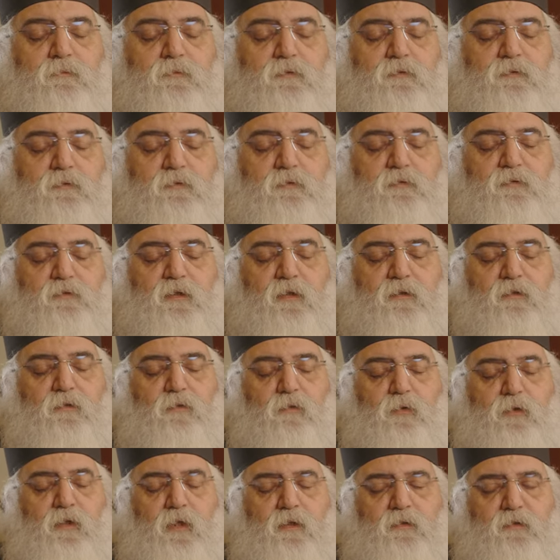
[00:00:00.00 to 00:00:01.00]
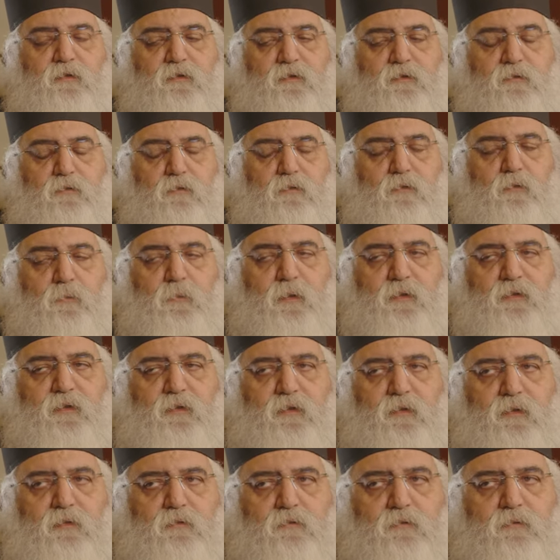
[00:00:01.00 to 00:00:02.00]
Read what the
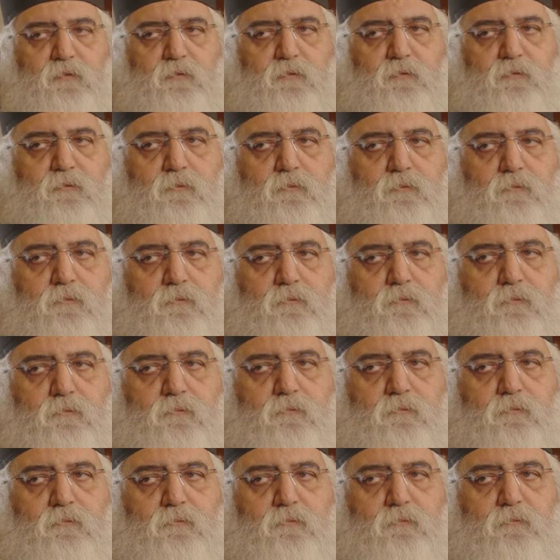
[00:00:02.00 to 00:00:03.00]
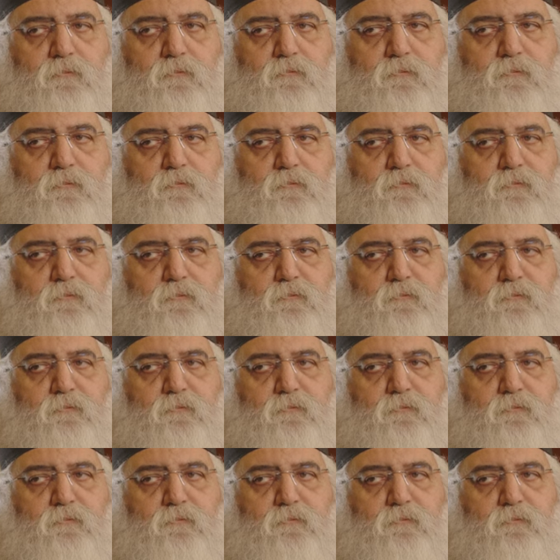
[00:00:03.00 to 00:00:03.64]
Orthodox Greeks did then.